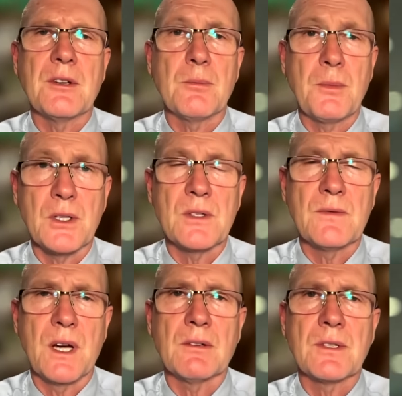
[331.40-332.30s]
are
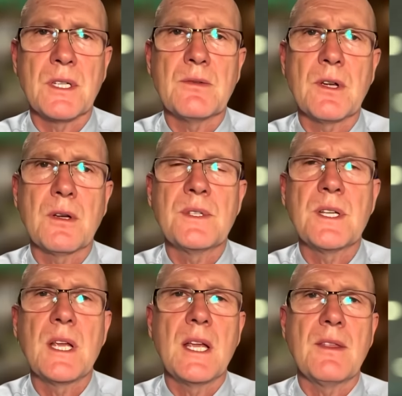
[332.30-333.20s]
post-viral syndromes,
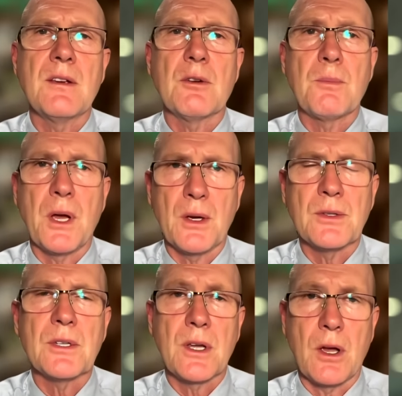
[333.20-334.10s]
there are
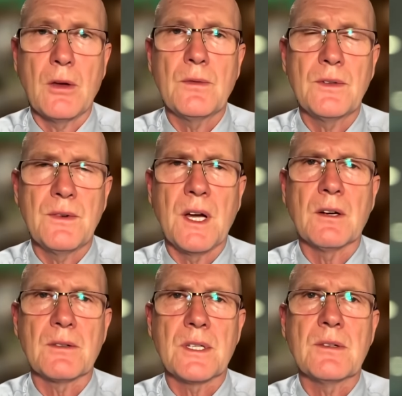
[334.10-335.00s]
post-COVID
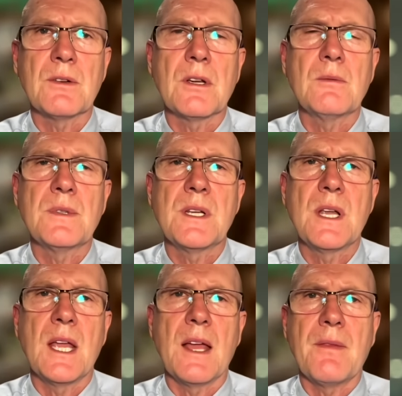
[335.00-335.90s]
viral syndromes,
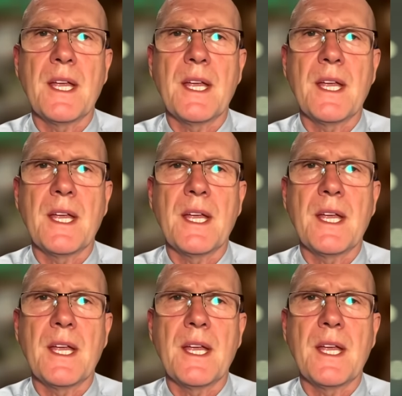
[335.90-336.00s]
and they